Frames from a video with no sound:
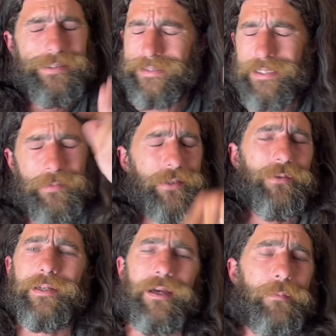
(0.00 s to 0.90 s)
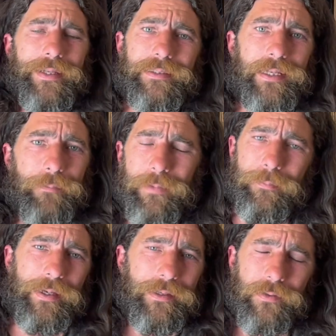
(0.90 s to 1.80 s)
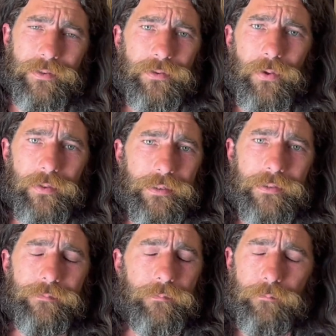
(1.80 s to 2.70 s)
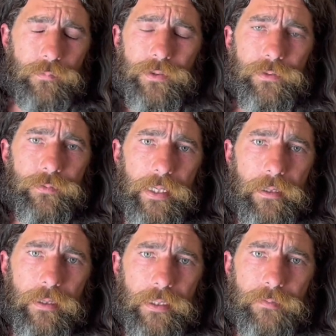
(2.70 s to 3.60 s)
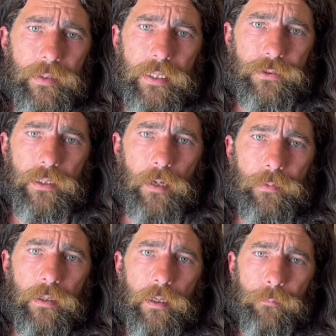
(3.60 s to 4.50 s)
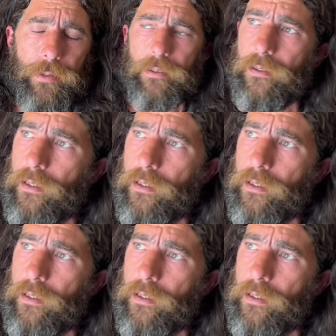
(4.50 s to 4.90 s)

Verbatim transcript: Let me know in the comments. I, maybe I just totally screwed that explanation up, but